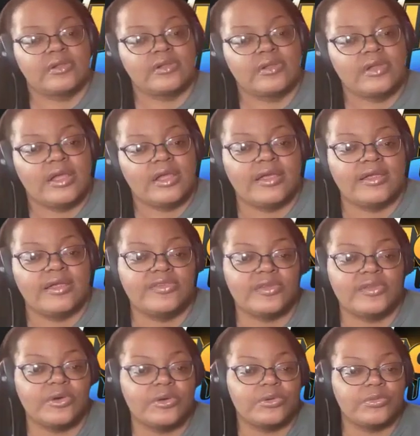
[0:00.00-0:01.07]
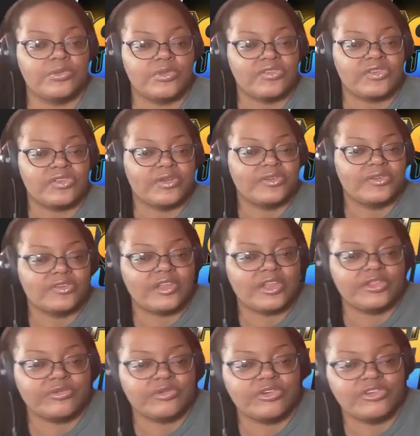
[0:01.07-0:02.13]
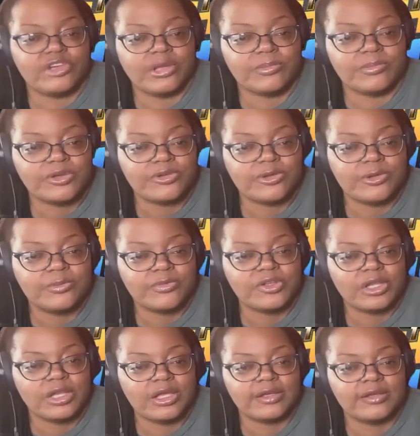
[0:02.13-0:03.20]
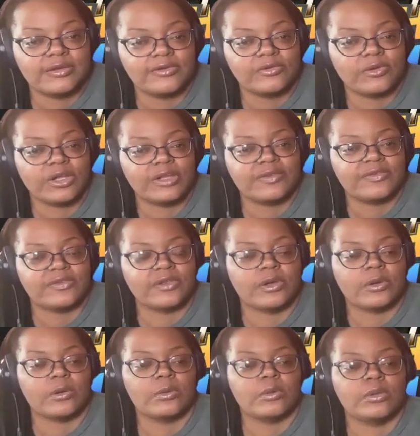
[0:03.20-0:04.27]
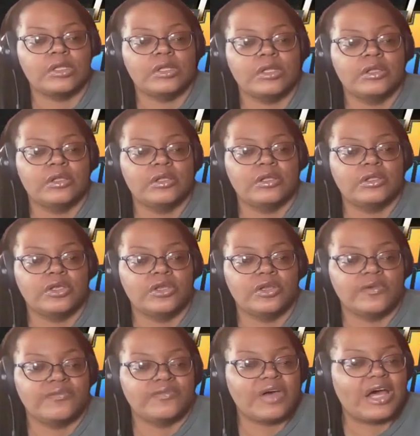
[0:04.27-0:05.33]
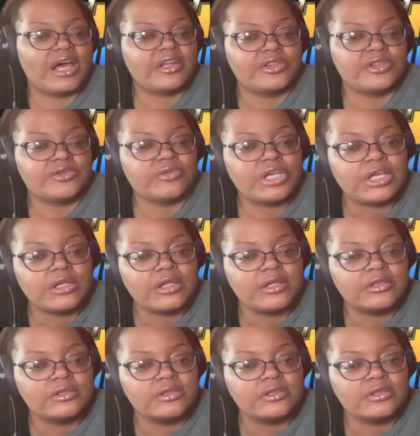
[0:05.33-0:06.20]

And so the Celtics had 3 championships in the 80s, right? So 5-3.